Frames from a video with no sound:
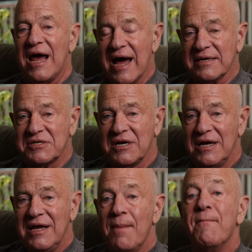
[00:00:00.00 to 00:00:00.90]
task
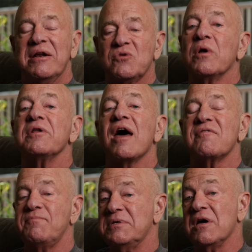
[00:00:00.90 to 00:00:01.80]
might as well
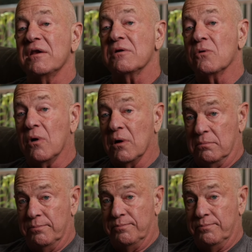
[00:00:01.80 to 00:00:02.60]
not have been done at all.